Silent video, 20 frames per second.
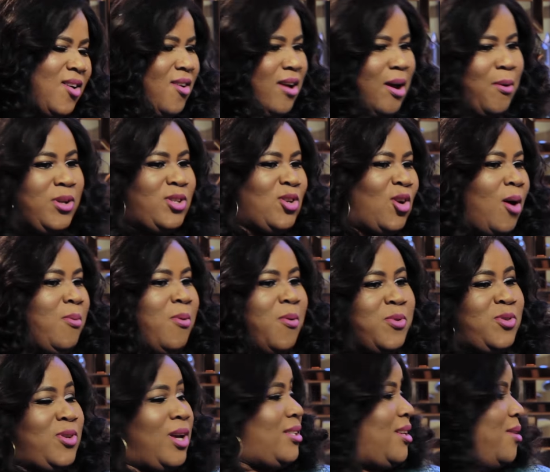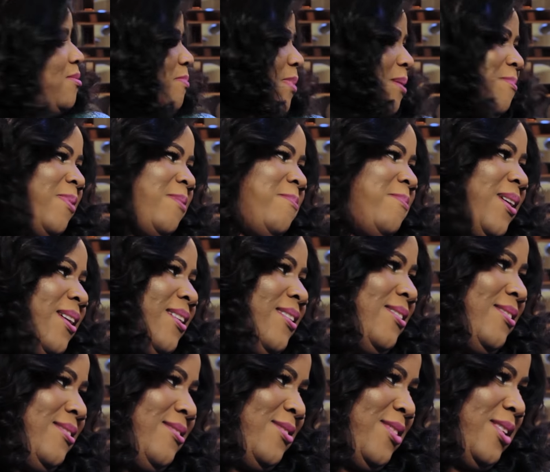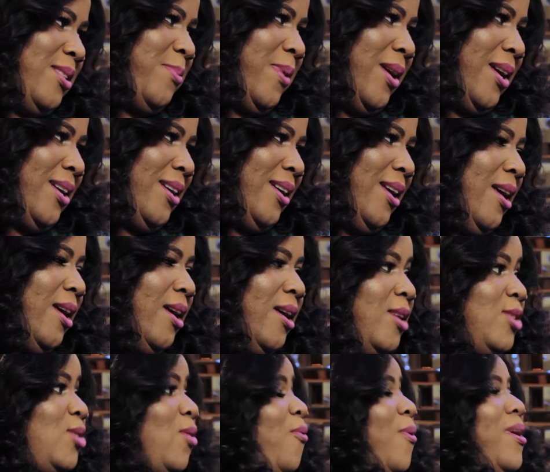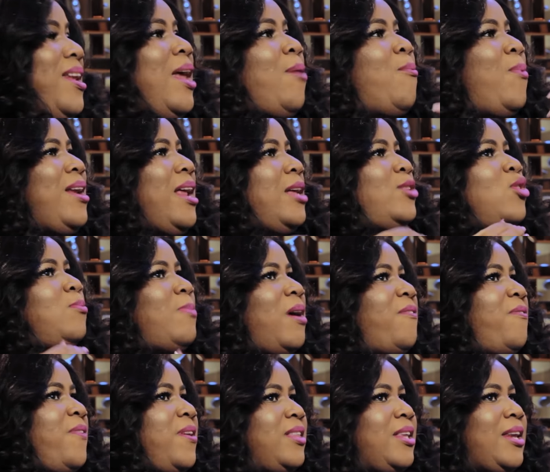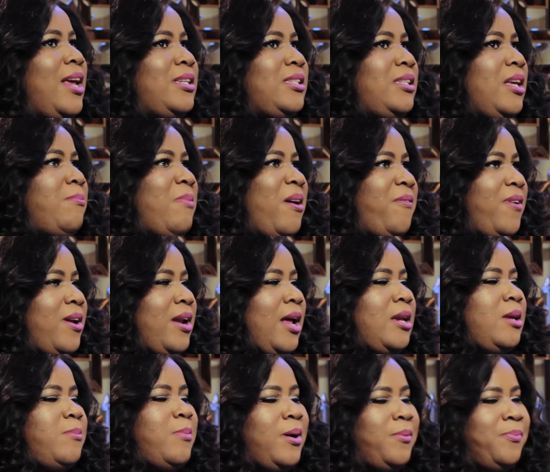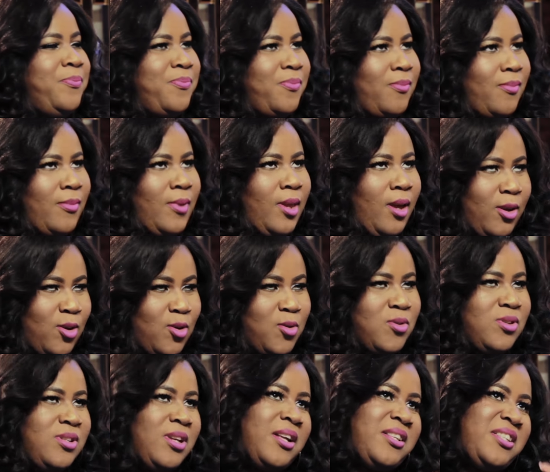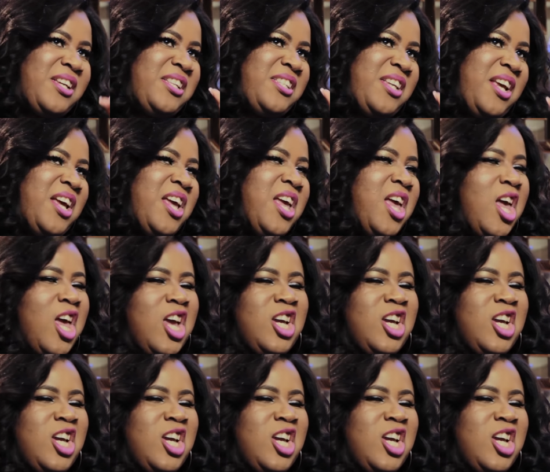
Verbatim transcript: Oh, I want to come home with you. I said, bam, bam, bam, dress back. So when when I told my friend the next day, my friend Halima, yeah. oh, you know, sir, Tata.